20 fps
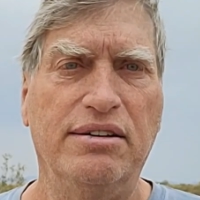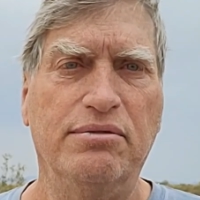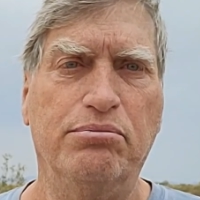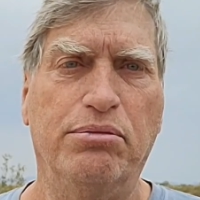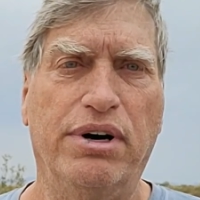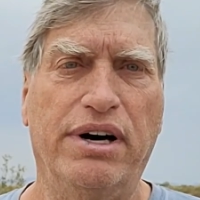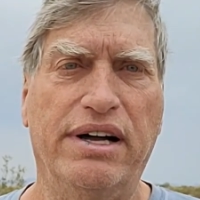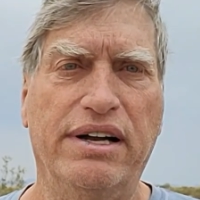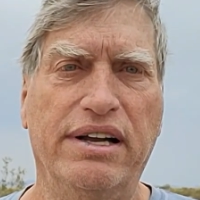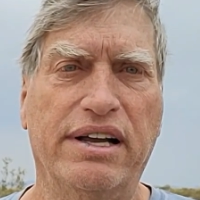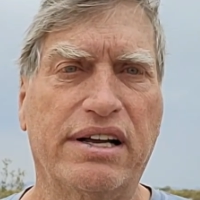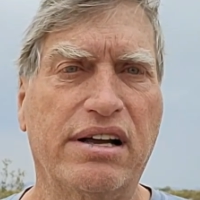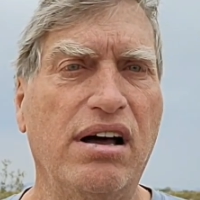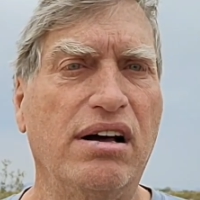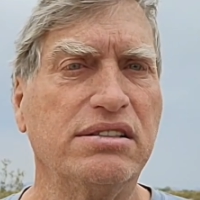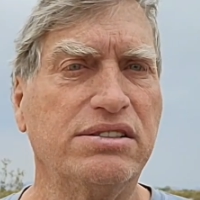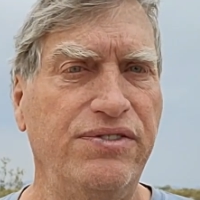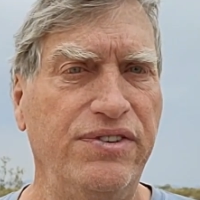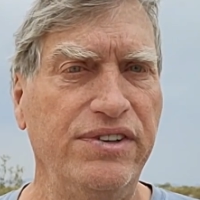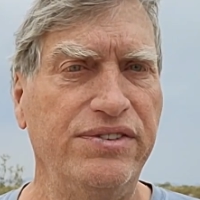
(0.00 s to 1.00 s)
but it
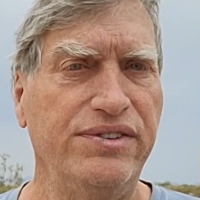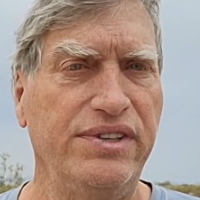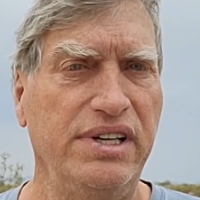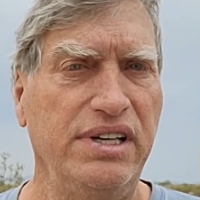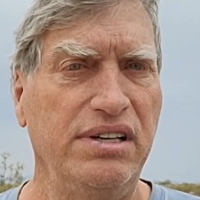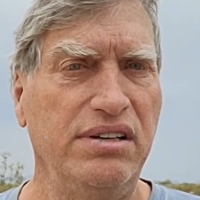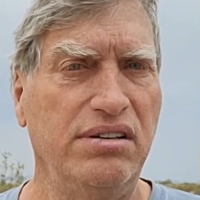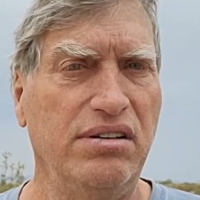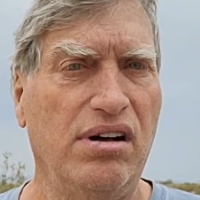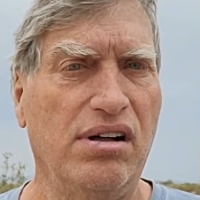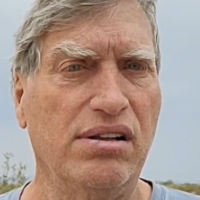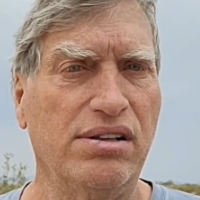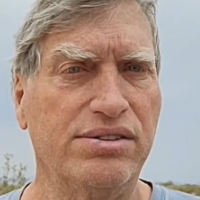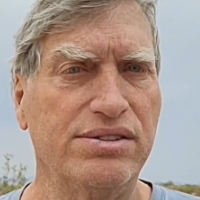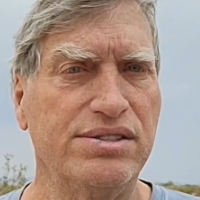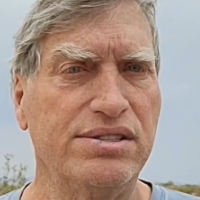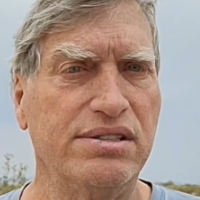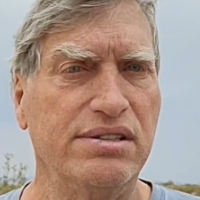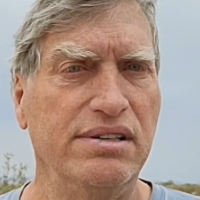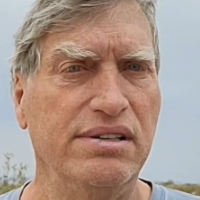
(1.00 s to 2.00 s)
cost
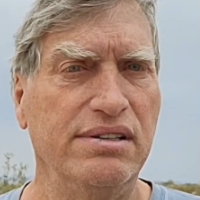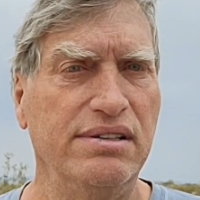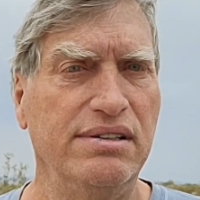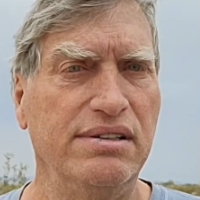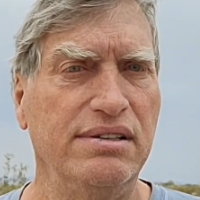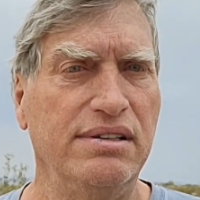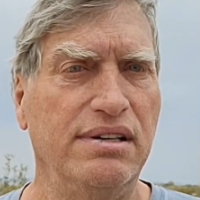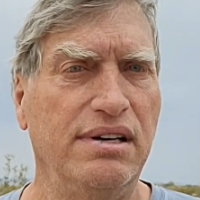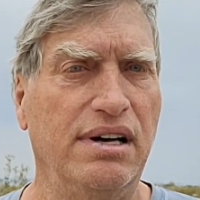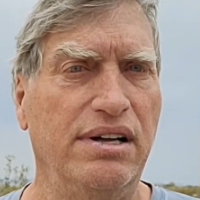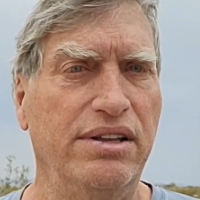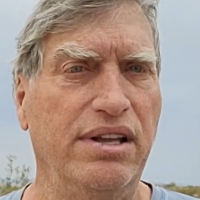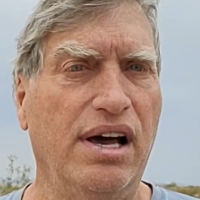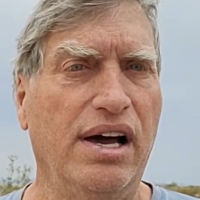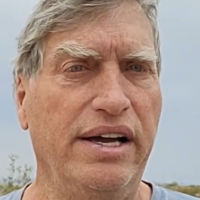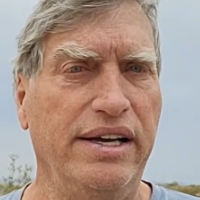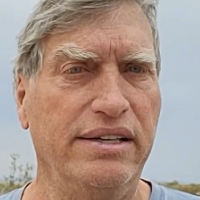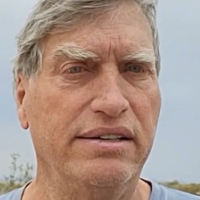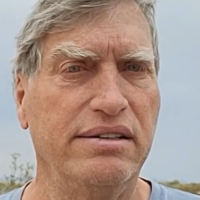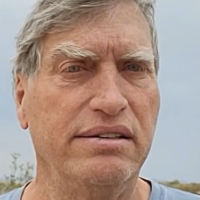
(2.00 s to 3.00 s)
$15 a
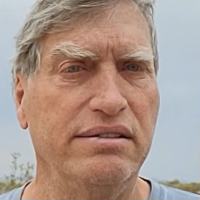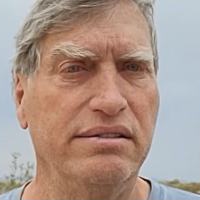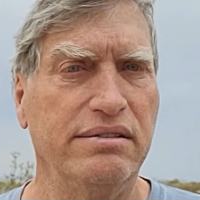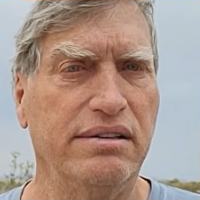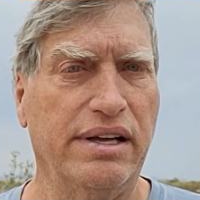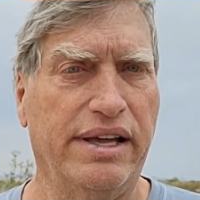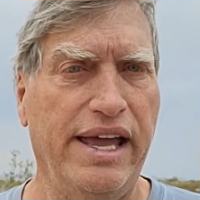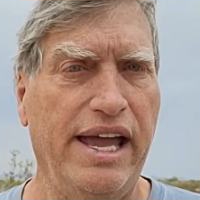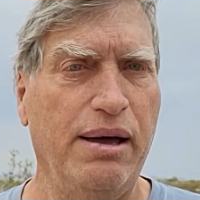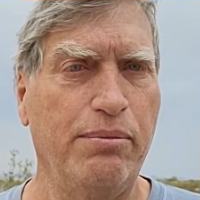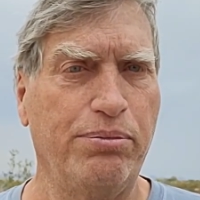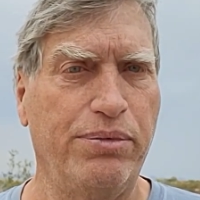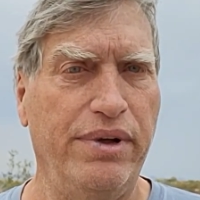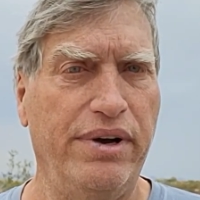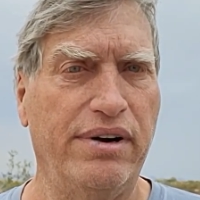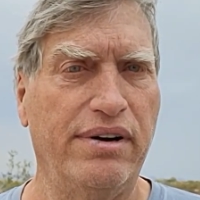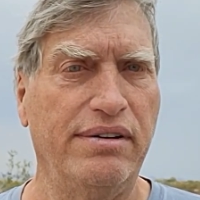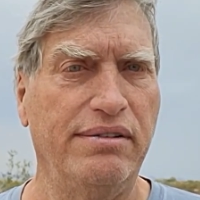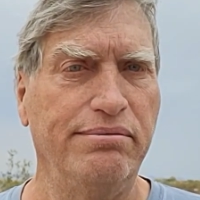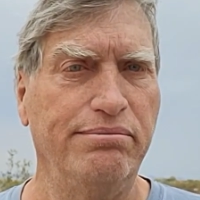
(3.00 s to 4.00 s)
night to camp
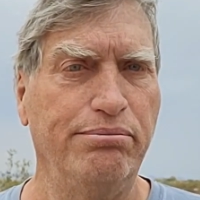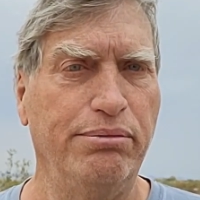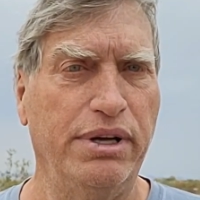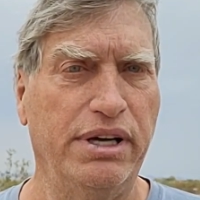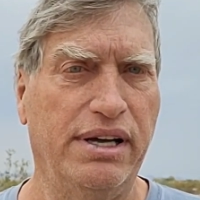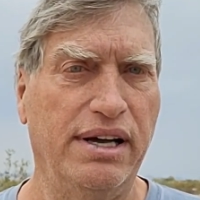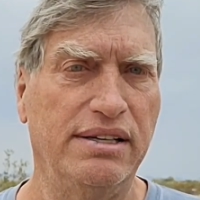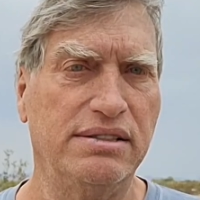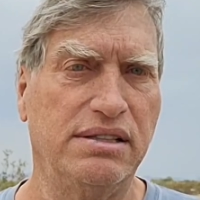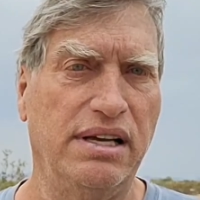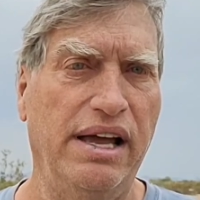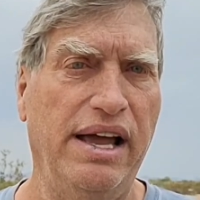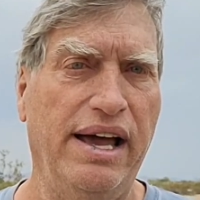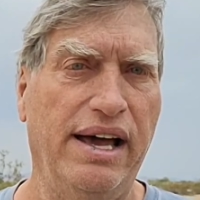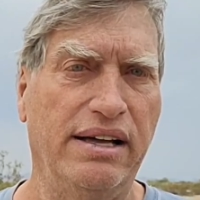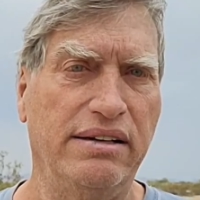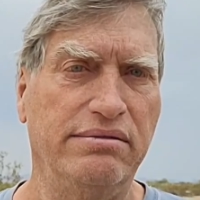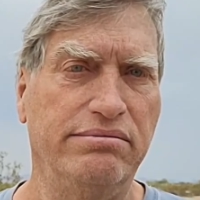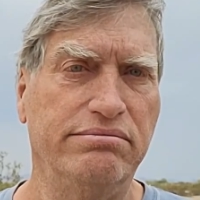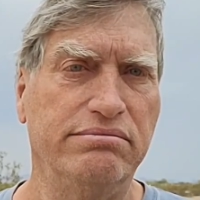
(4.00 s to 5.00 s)
there because they
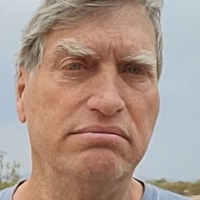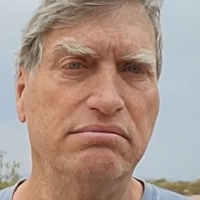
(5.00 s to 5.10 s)
had